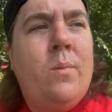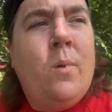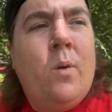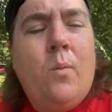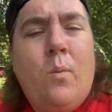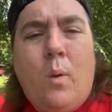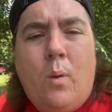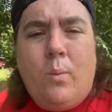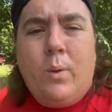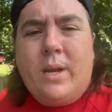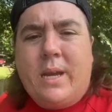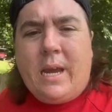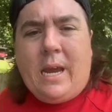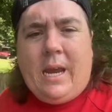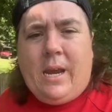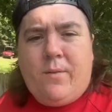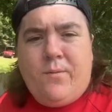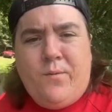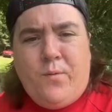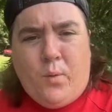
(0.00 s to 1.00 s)
what we
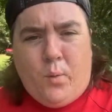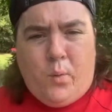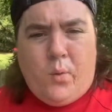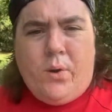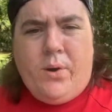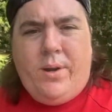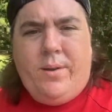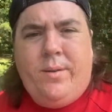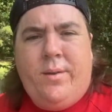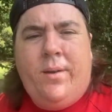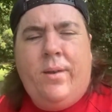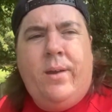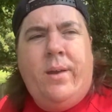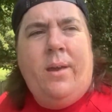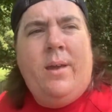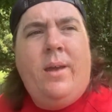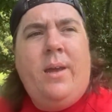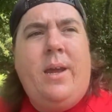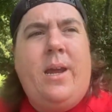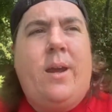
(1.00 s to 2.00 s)
can for it,
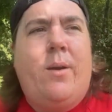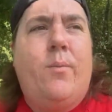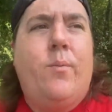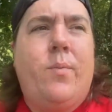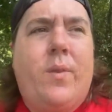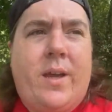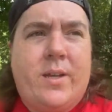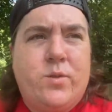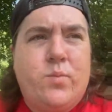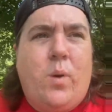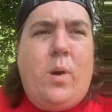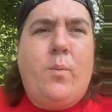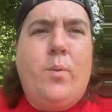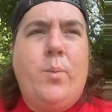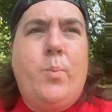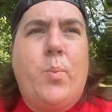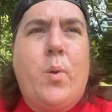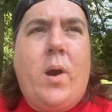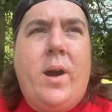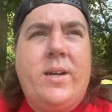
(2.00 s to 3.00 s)
and that's why we
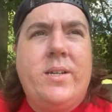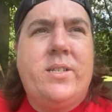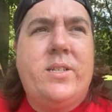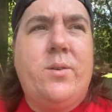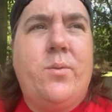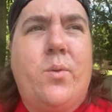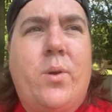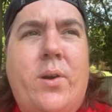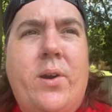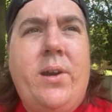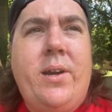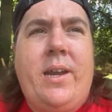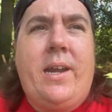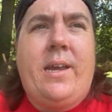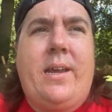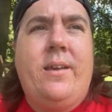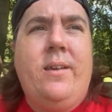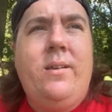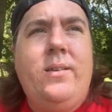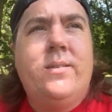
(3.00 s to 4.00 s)
priced it where it
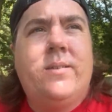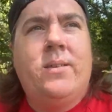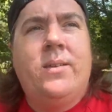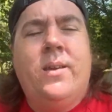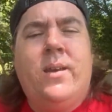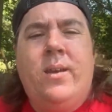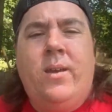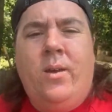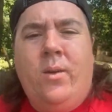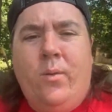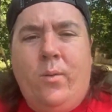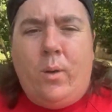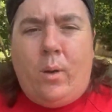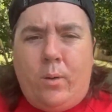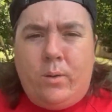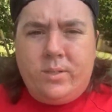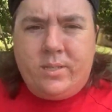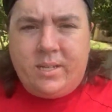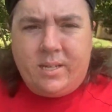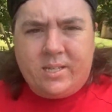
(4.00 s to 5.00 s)
is. We
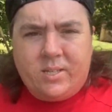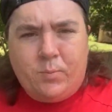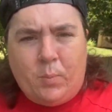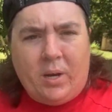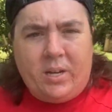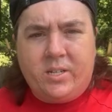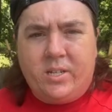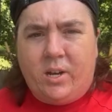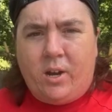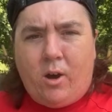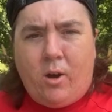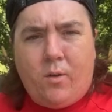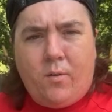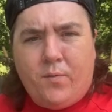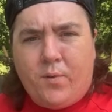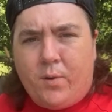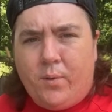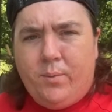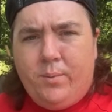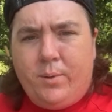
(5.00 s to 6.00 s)
always expect an
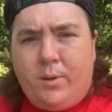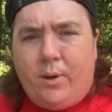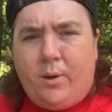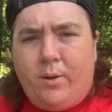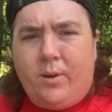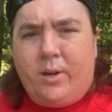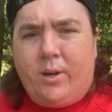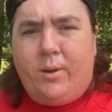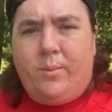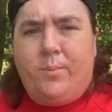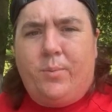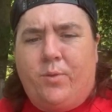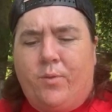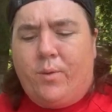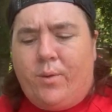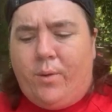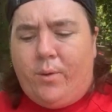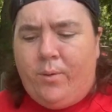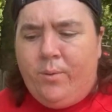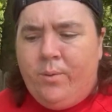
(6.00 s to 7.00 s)
offer, you know, to come
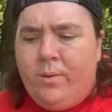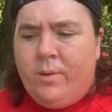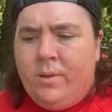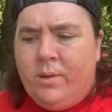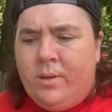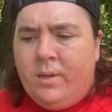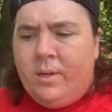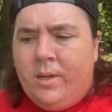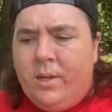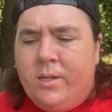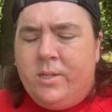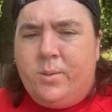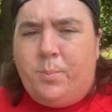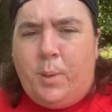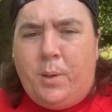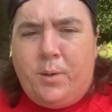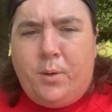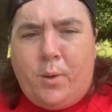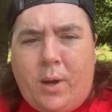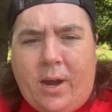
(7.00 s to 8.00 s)
through,
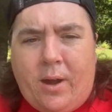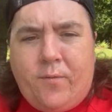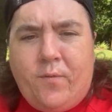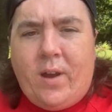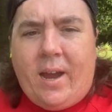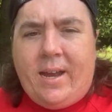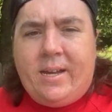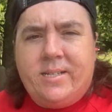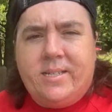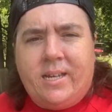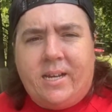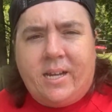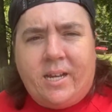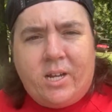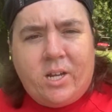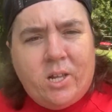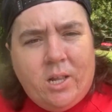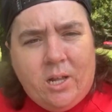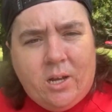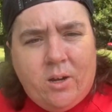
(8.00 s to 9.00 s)
depending on how fast they can
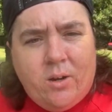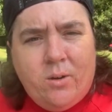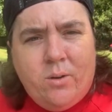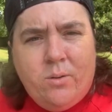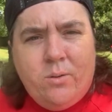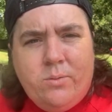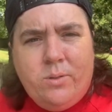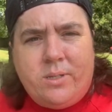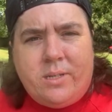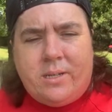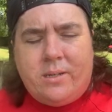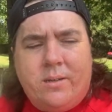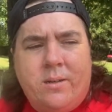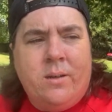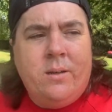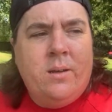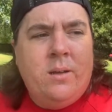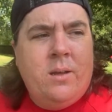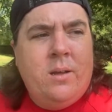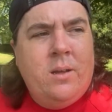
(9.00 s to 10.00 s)
close and
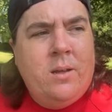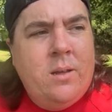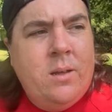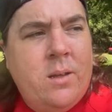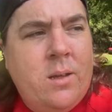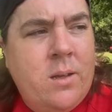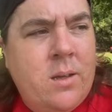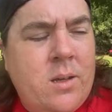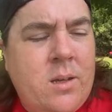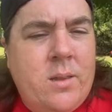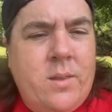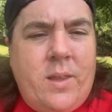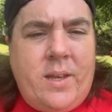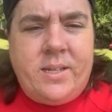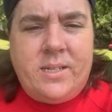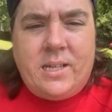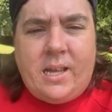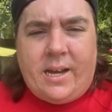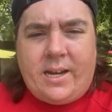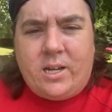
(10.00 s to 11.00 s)

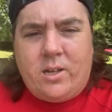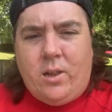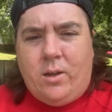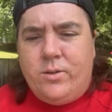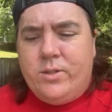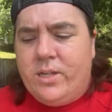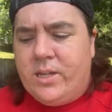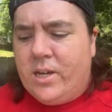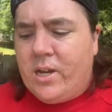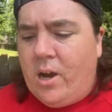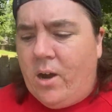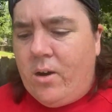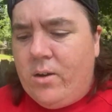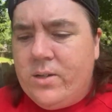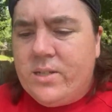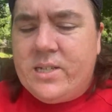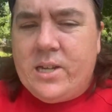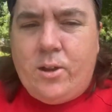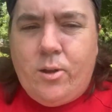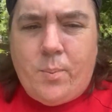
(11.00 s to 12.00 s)
things like closing
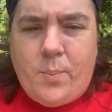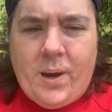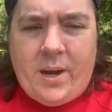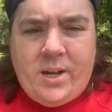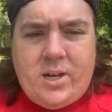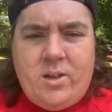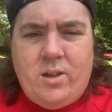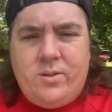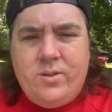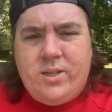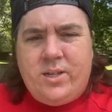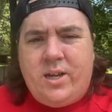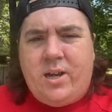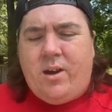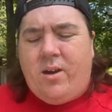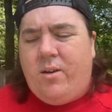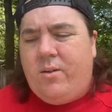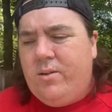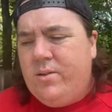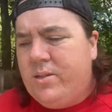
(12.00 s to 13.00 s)
cost, seller paid closing
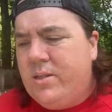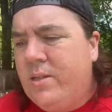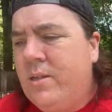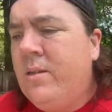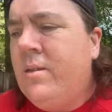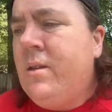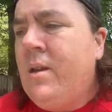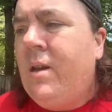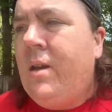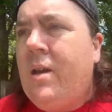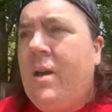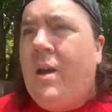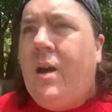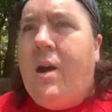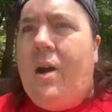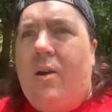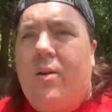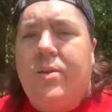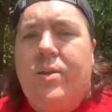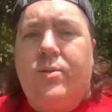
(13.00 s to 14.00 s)
cost.
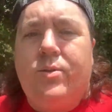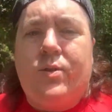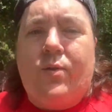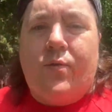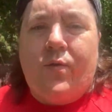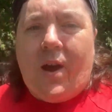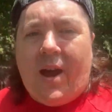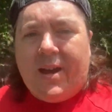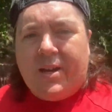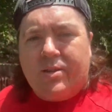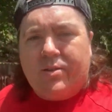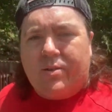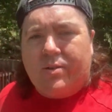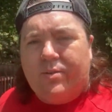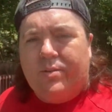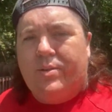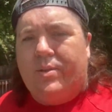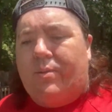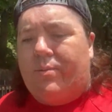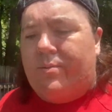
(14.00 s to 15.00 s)
All those are
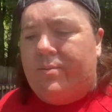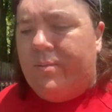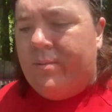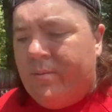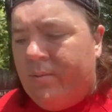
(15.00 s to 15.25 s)
factors on,